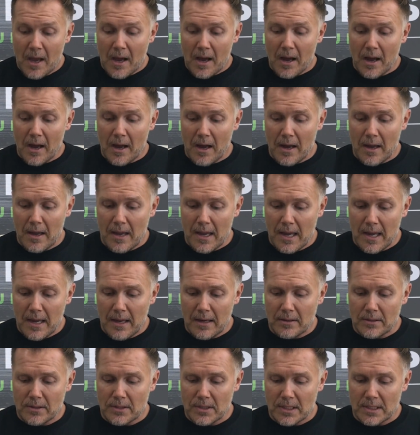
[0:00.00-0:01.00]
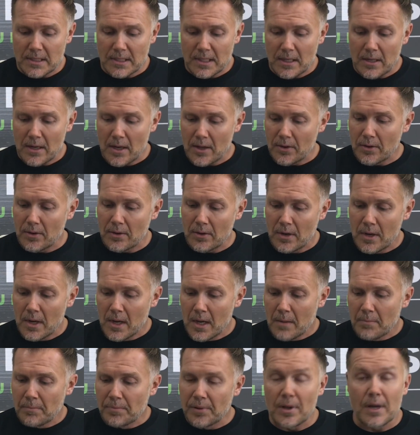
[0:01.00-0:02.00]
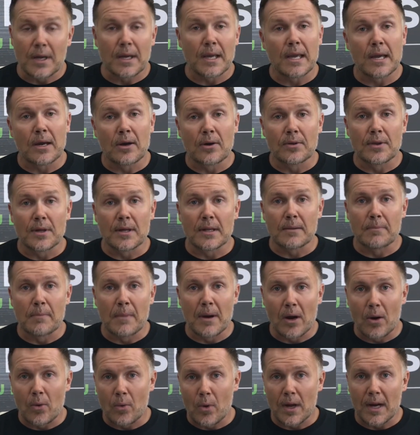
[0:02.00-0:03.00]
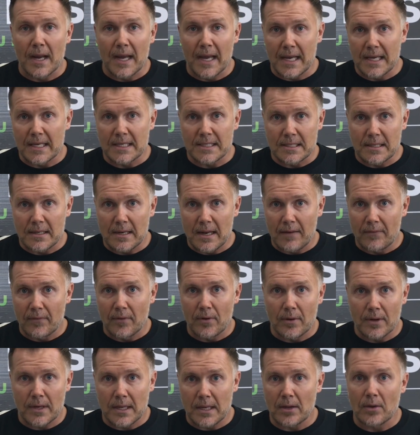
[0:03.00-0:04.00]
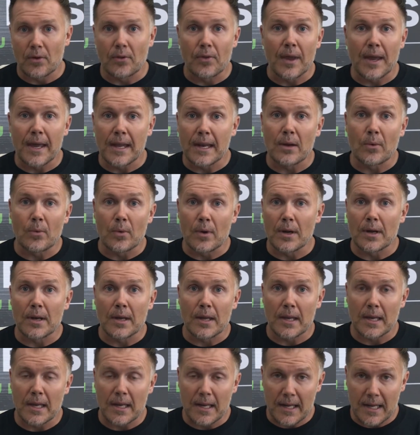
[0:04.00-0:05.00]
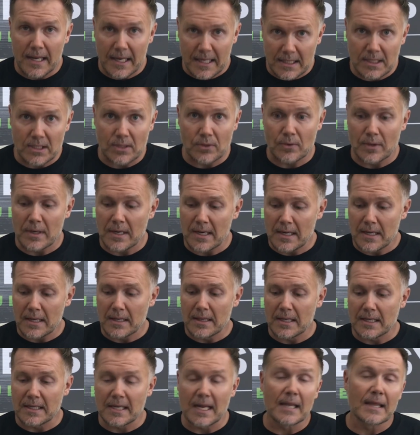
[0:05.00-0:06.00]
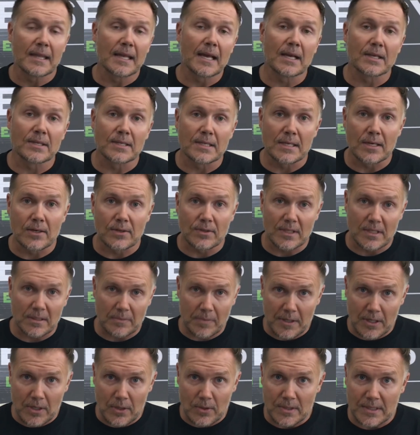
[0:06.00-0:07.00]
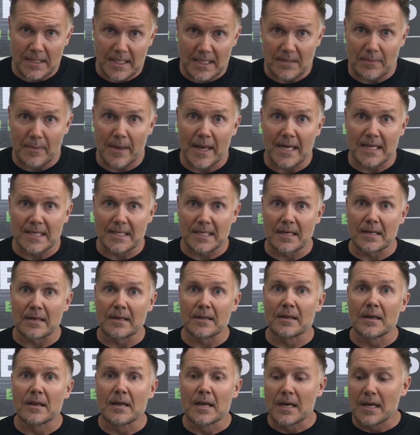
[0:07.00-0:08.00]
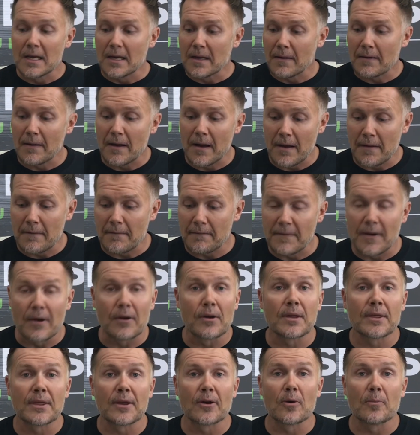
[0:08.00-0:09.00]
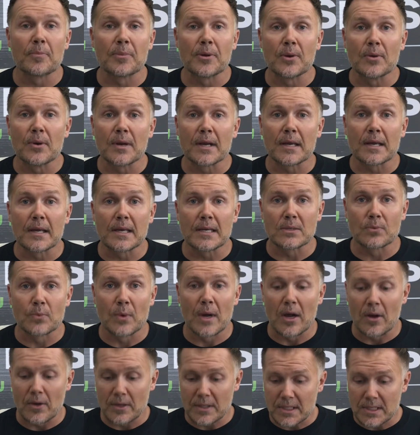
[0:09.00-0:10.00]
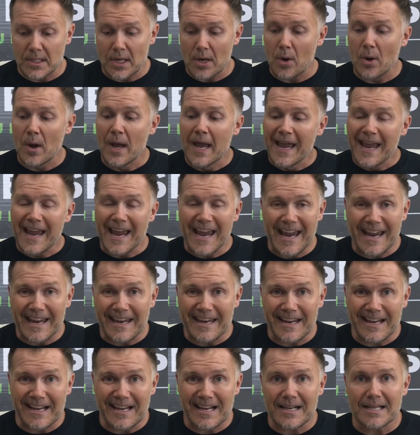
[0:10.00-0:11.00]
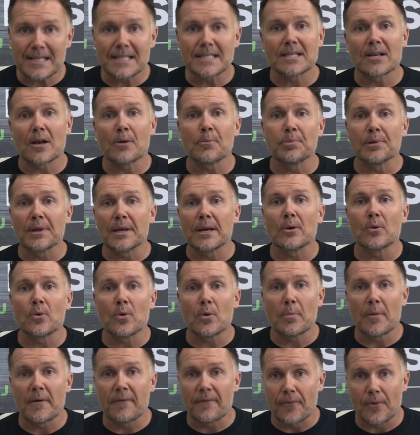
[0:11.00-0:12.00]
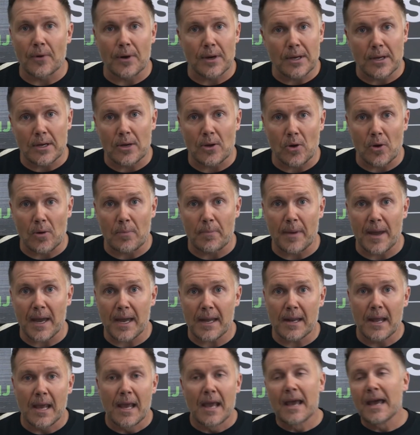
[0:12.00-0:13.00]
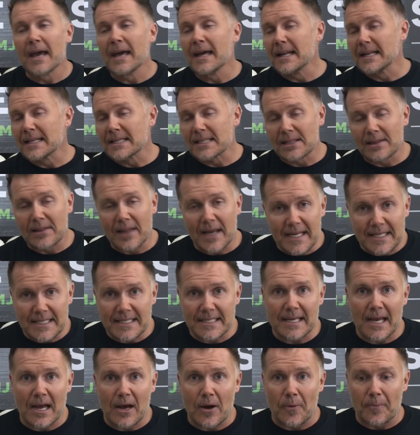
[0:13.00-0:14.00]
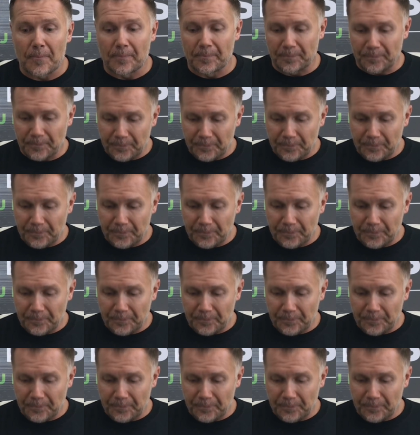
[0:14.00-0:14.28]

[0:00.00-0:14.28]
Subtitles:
And just another plug here that marijuana has never killed anyone in history. In the 10,000 years it's been used as medicine. Very therapeutic as well. So Indica sublingual before you go to bed, and it's lights out.